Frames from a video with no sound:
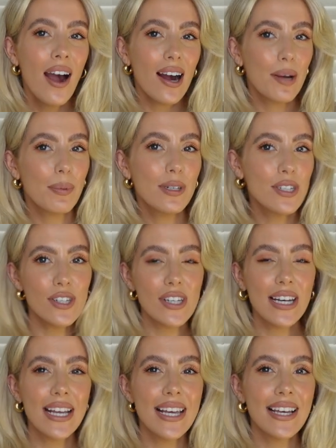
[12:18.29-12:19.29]
I would
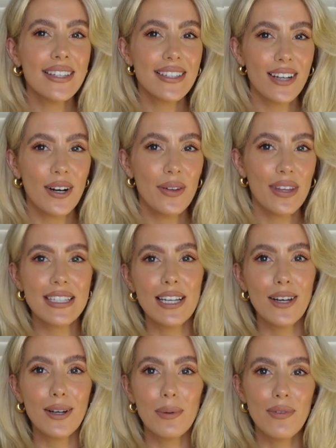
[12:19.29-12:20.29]
usually style this
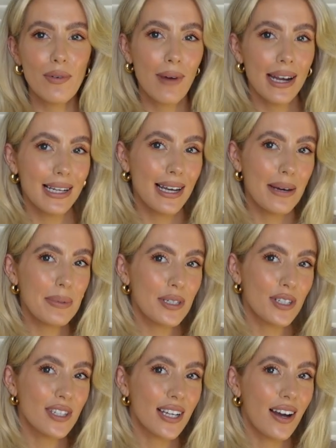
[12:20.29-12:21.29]
look with a red lip, but
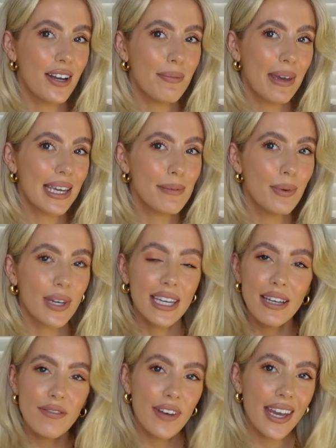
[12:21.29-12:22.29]
just to kind of make it more
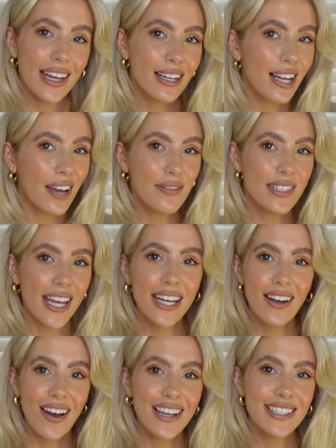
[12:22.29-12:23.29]
evening, like for date
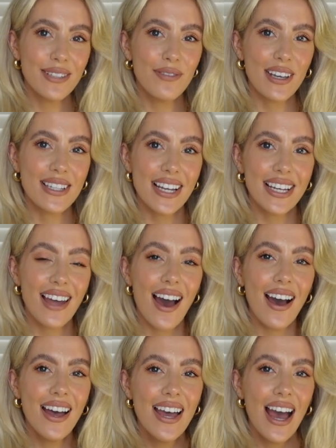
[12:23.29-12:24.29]
nights and things like
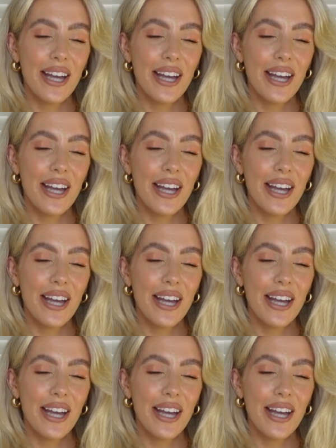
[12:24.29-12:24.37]
that.